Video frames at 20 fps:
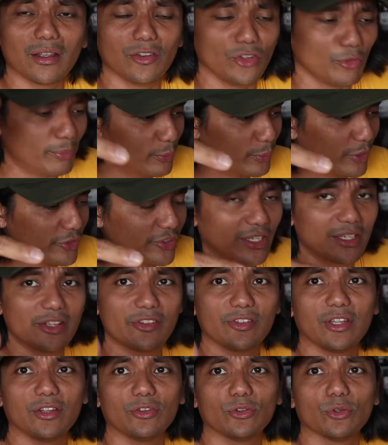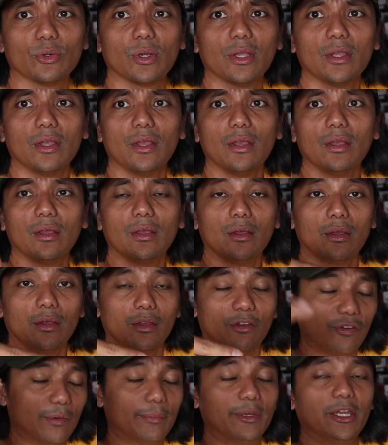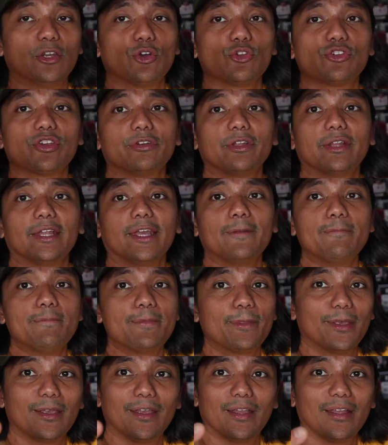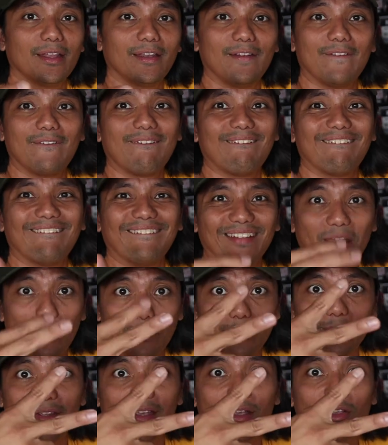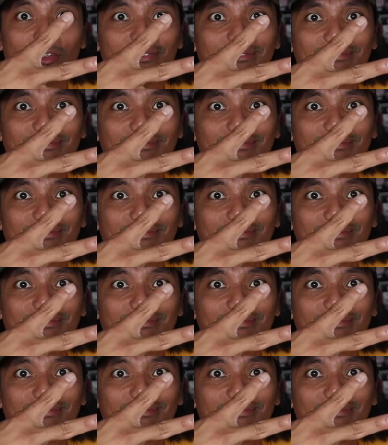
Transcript: You've been watching and listening to FatBidin Knows Everything. Peace out.